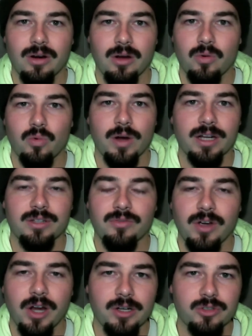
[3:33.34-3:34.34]
wrecked
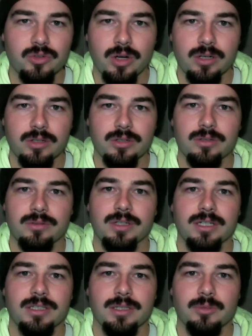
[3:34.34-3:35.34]
fire truck or
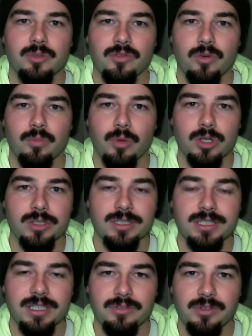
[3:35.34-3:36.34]
some sort of
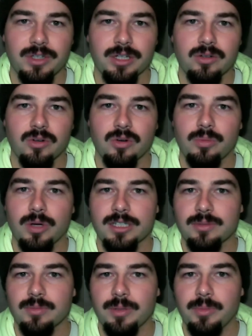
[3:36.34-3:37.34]
emergency vehicle,
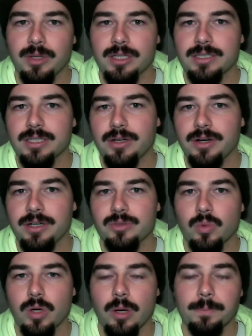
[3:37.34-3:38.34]
possibly military
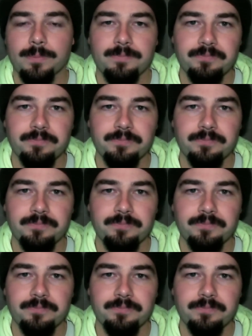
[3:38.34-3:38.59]
as well.